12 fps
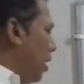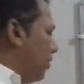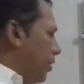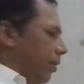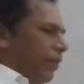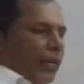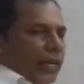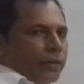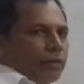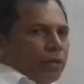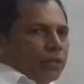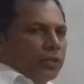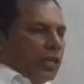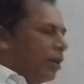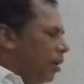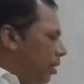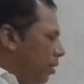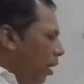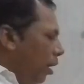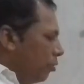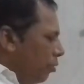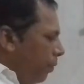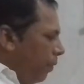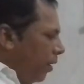are 7 electron children.
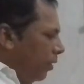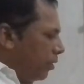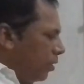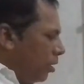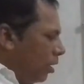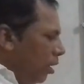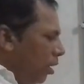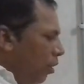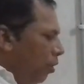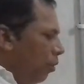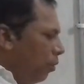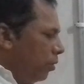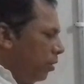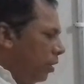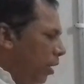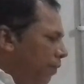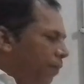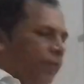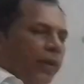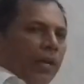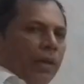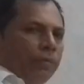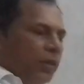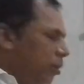So first they
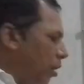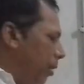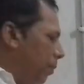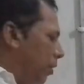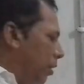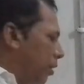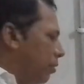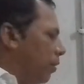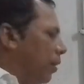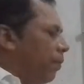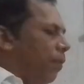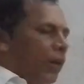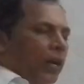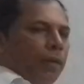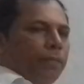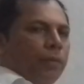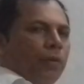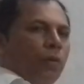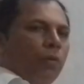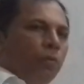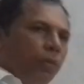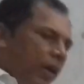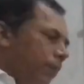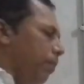fill up, the orbitals will fill up
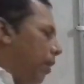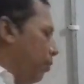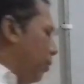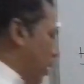one by